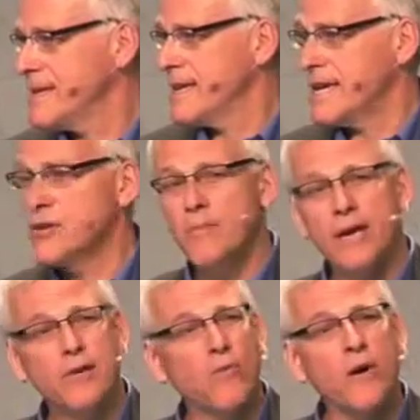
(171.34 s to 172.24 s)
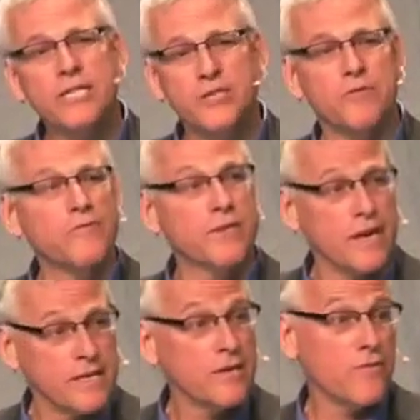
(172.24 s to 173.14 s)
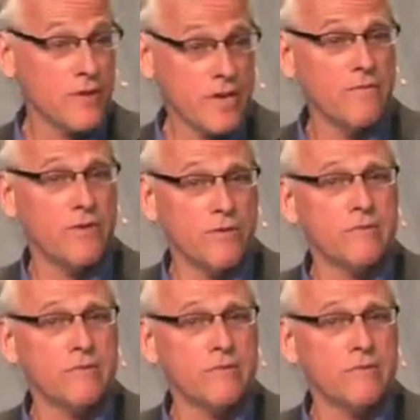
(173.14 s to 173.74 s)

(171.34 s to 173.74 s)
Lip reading: And no matter what you've done, he'll forgive you.